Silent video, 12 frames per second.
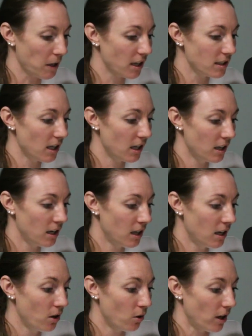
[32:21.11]
because
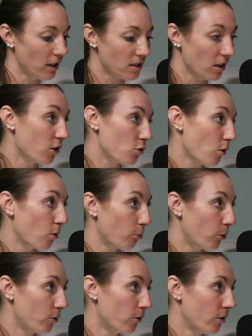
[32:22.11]
it's a
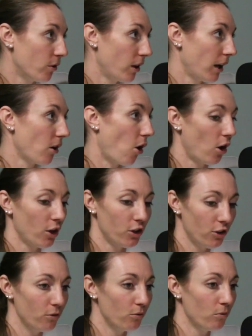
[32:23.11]
controllable. Like, are
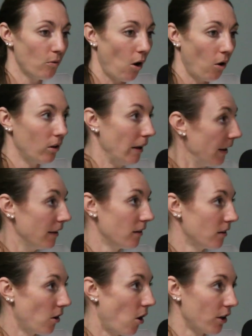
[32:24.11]
you all in?
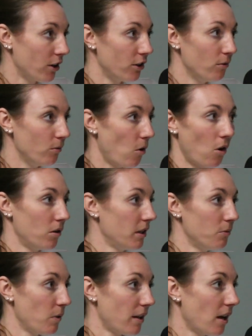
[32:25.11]
Are you all
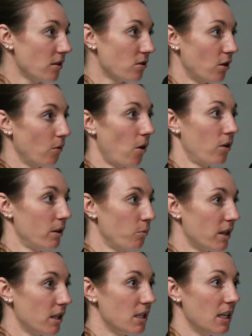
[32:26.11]
in with us? Are you all in
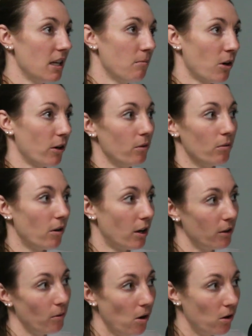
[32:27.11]
with the team? Are you
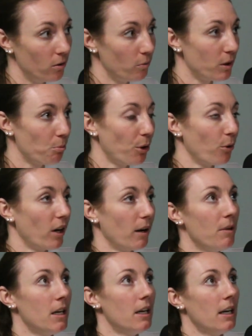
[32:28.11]
all in with the
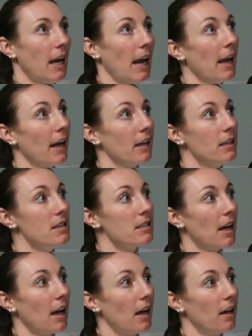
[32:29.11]
program? And
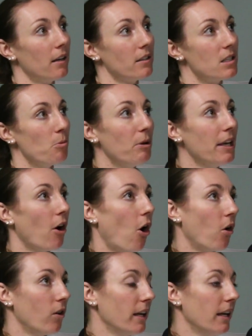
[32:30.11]
to be
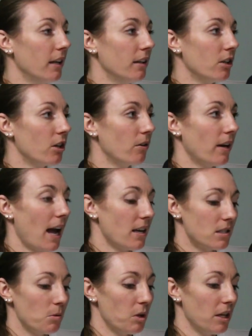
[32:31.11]
all in, it
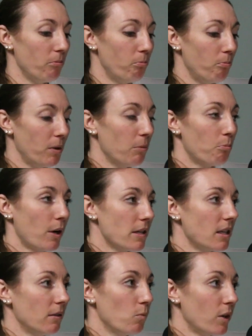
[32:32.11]
has to be being
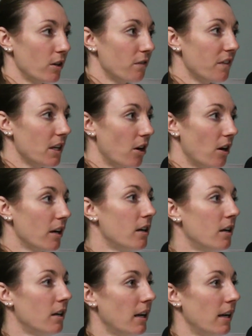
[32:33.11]
present where your feet are.
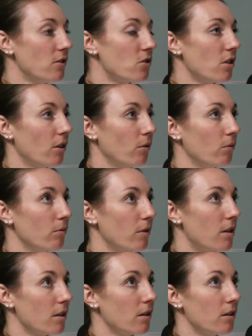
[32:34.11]
And so
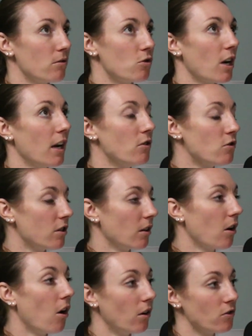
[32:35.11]
the change in
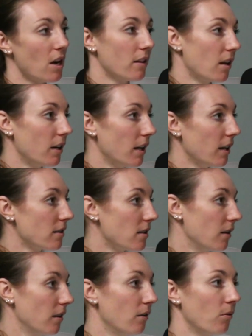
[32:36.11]
college athletics
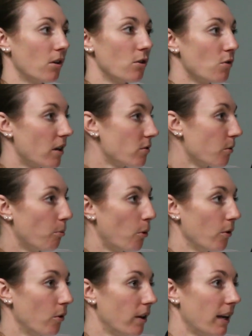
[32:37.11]
and the transfer
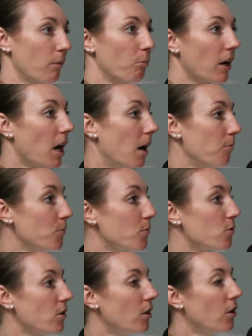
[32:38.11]
portal, like, it
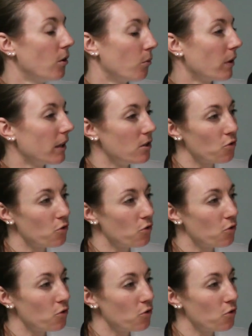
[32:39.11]
becomes really